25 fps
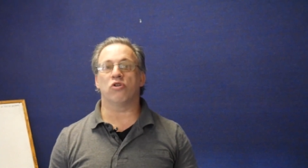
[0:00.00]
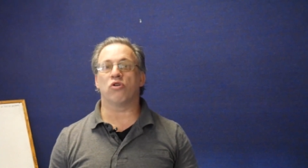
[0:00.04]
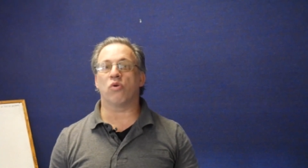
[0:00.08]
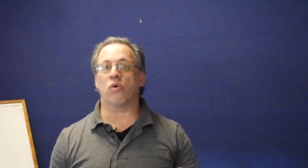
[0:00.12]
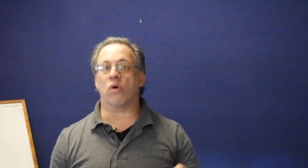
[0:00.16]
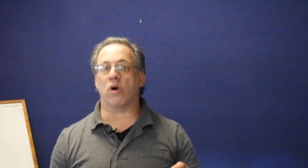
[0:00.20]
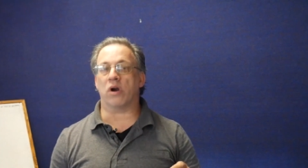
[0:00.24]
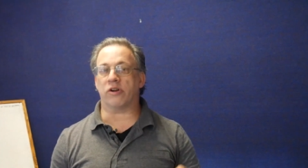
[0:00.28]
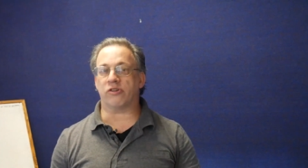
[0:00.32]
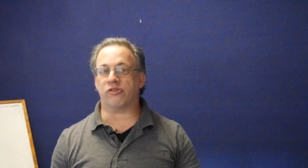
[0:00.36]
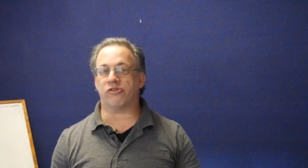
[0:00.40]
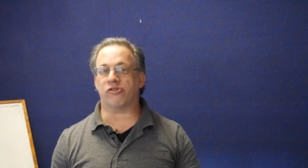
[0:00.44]
who
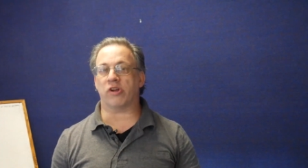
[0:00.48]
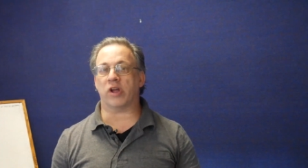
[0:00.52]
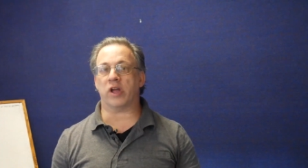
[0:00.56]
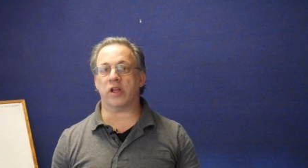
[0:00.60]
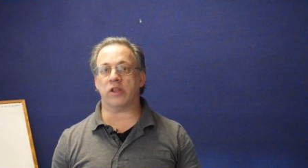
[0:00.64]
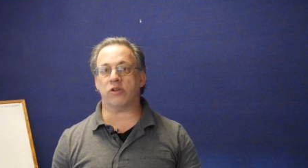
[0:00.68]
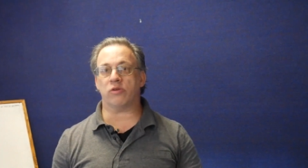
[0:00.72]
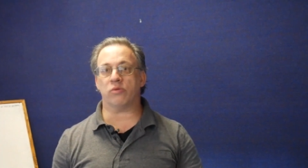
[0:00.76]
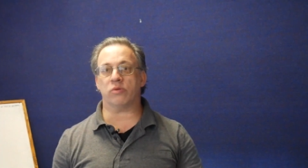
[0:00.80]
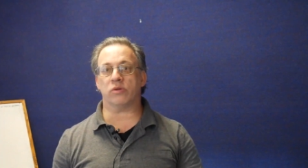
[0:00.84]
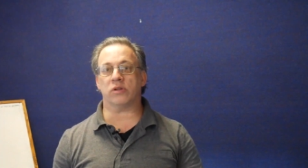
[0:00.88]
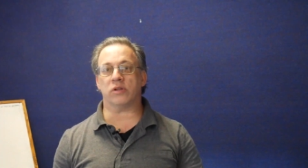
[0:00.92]
are
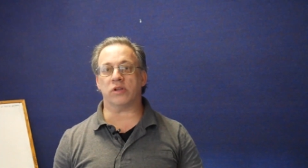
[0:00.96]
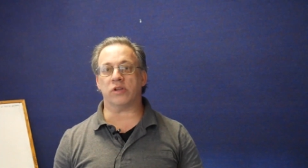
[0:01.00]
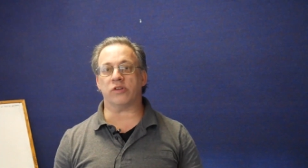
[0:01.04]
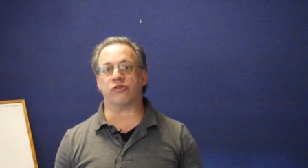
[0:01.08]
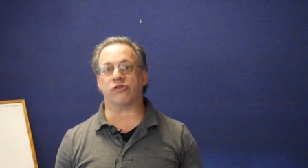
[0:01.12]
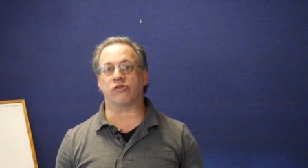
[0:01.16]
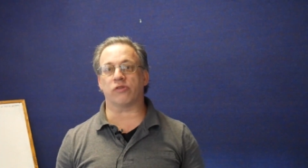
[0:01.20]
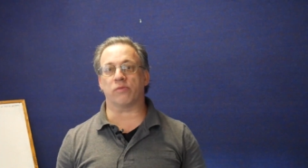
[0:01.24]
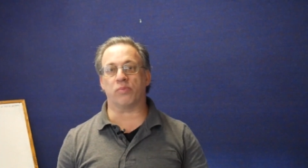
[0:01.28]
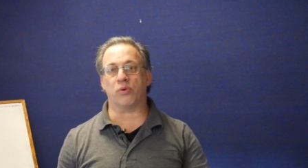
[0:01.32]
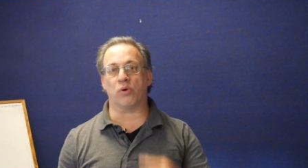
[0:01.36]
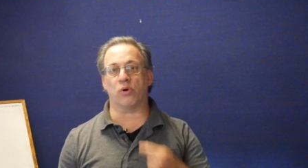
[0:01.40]
genuinely
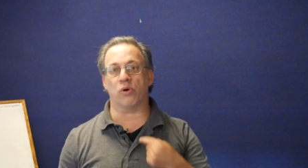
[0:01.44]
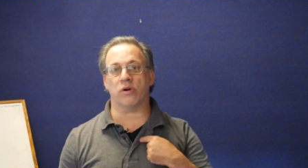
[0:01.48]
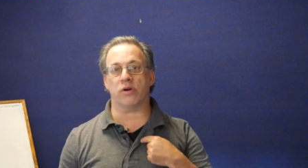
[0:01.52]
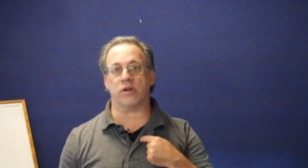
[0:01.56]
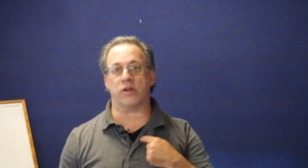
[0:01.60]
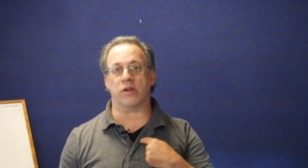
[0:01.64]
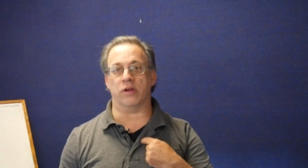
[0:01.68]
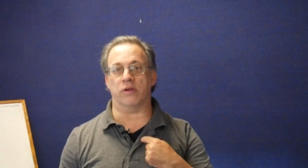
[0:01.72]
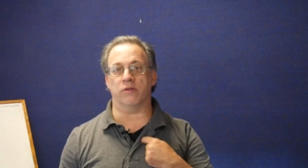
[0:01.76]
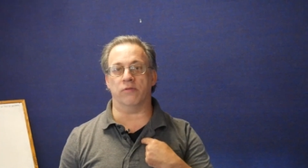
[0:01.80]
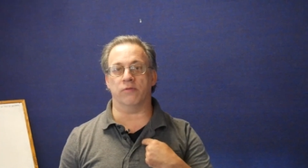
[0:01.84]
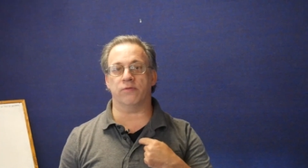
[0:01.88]

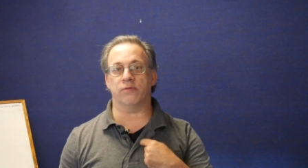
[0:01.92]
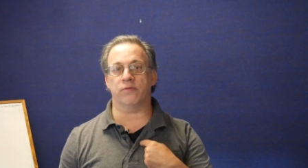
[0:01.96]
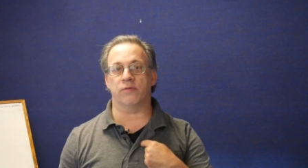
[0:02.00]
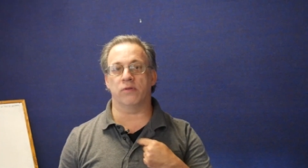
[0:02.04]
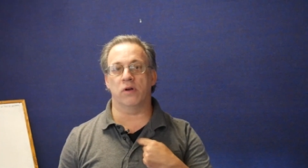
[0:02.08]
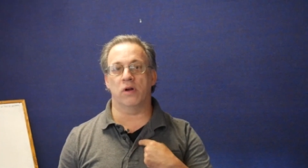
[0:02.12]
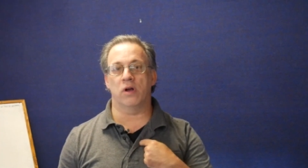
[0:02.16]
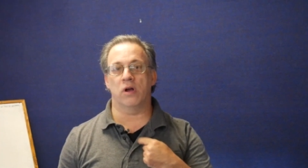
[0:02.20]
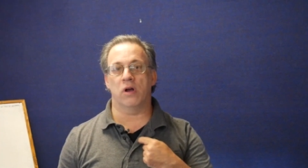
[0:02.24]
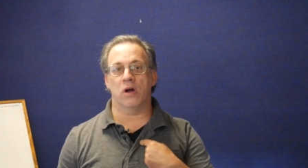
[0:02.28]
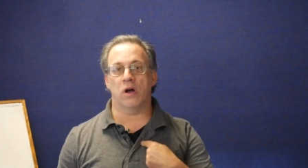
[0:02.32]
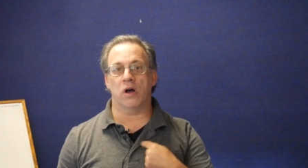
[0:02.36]
supportive
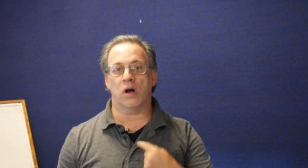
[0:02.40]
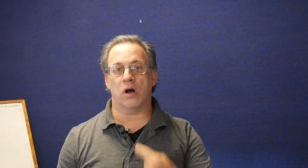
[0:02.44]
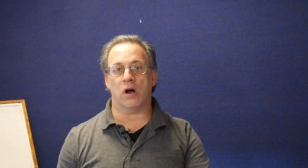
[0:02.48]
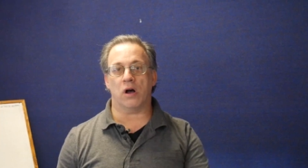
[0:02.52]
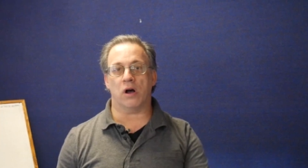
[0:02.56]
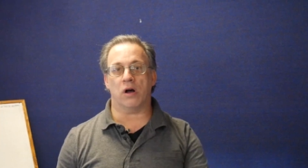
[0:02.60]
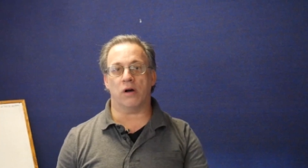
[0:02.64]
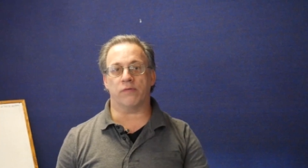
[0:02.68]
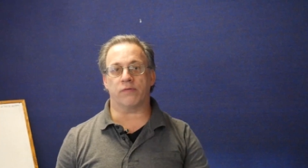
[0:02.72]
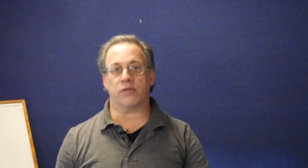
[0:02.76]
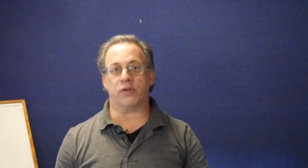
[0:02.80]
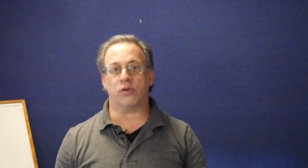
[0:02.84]

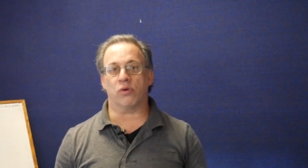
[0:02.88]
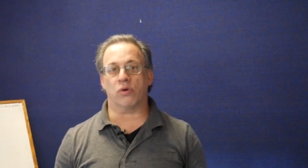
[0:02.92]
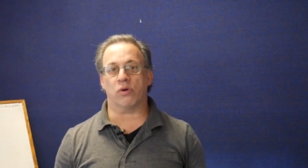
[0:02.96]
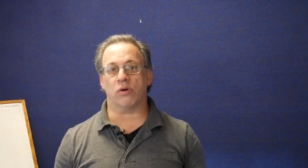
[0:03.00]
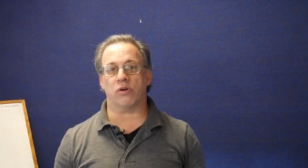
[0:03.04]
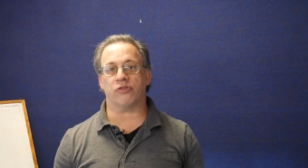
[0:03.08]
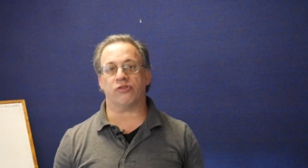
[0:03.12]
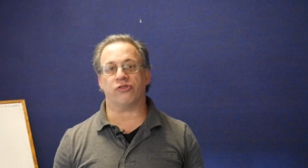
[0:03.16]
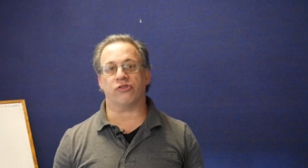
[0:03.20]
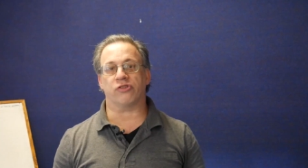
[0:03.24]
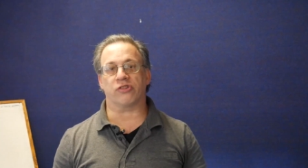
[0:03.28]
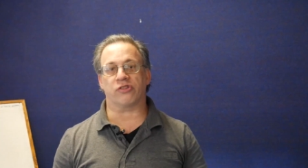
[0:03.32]
of
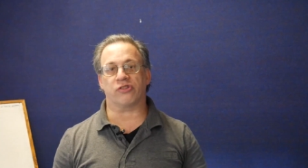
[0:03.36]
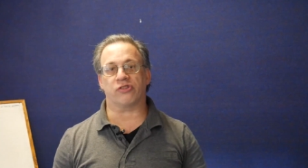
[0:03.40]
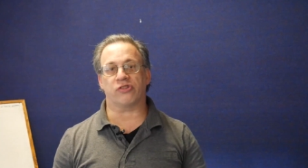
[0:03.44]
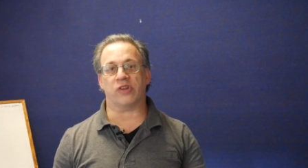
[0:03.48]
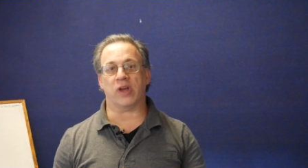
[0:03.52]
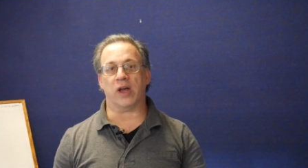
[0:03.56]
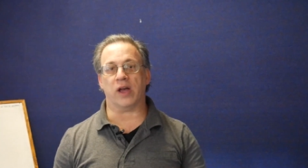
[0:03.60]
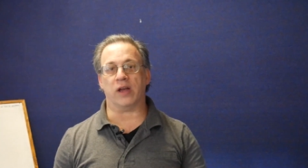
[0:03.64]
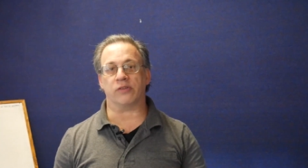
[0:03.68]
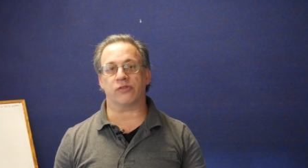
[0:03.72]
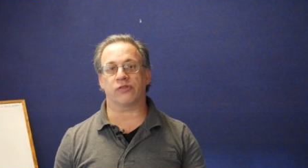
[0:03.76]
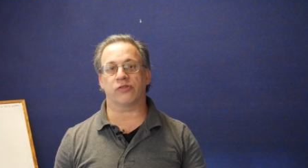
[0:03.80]
your
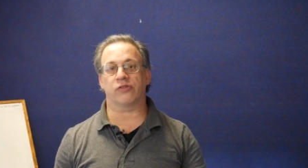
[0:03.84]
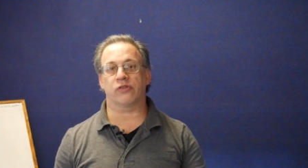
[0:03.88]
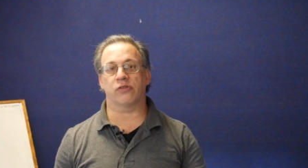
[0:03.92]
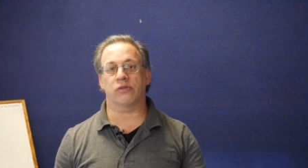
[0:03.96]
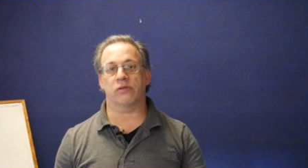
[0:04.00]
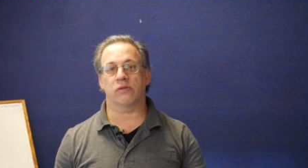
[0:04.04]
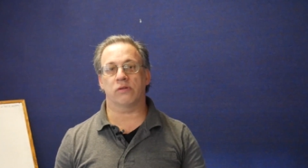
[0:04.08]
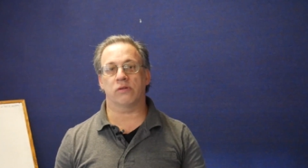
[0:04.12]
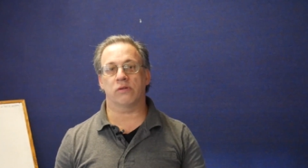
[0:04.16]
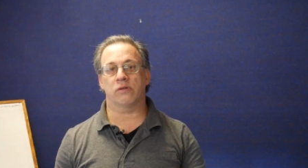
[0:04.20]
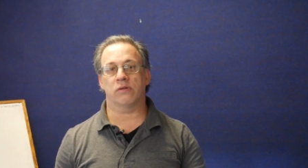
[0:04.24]
success.